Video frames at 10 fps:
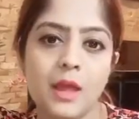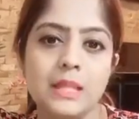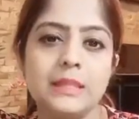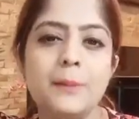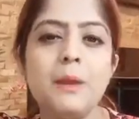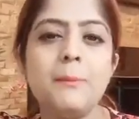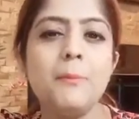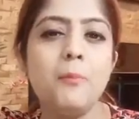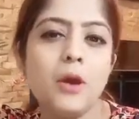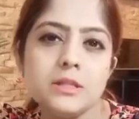There may be
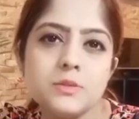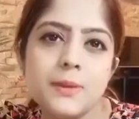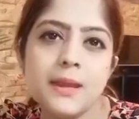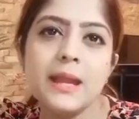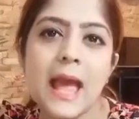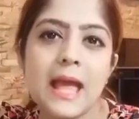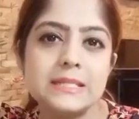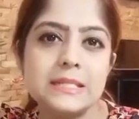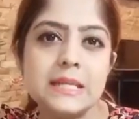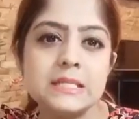points where
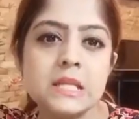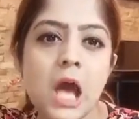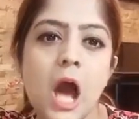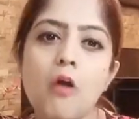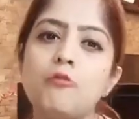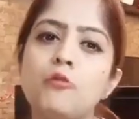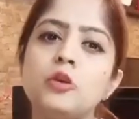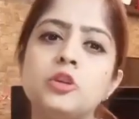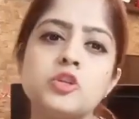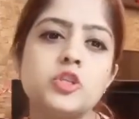candidates are further
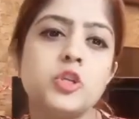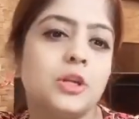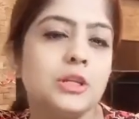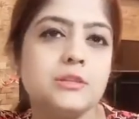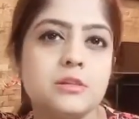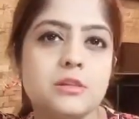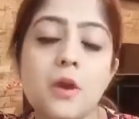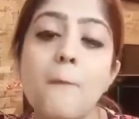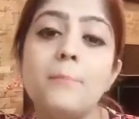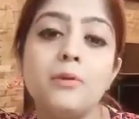shortlisted
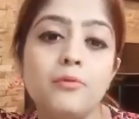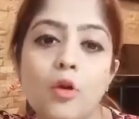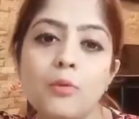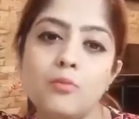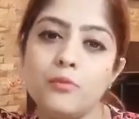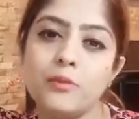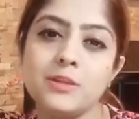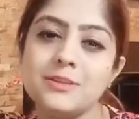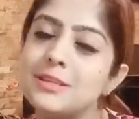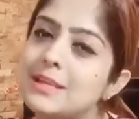before moving to
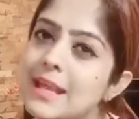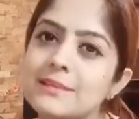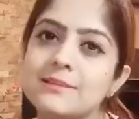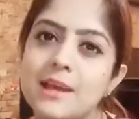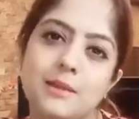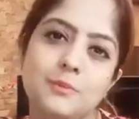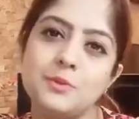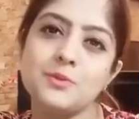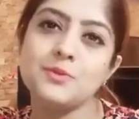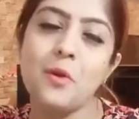the next element
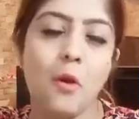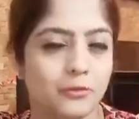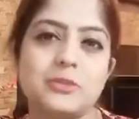of the day.